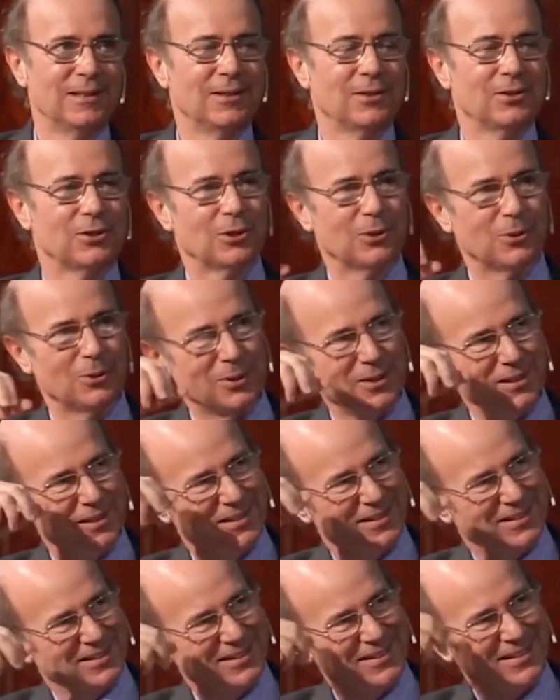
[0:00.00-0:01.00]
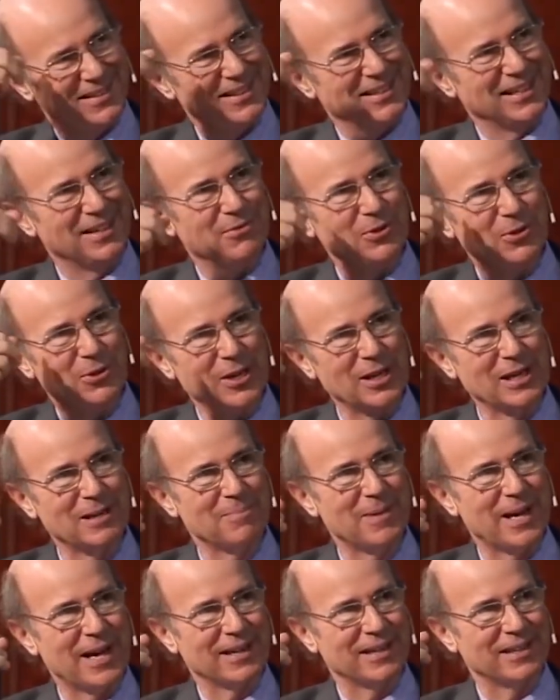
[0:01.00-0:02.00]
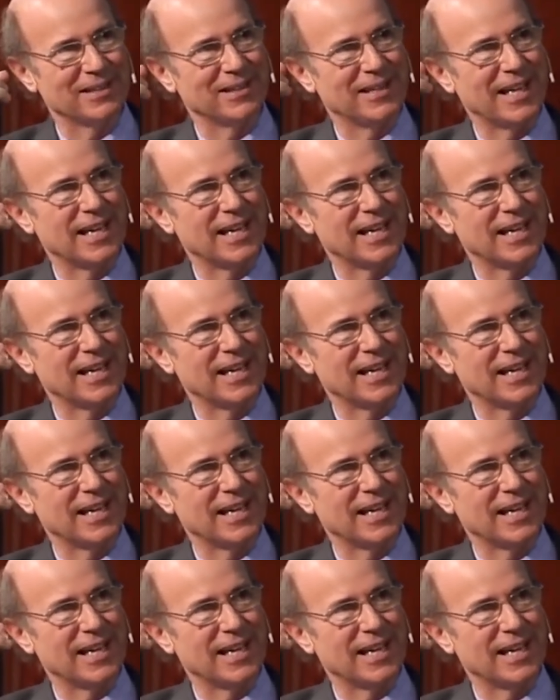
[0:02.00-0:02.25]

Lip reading: So if you think about it,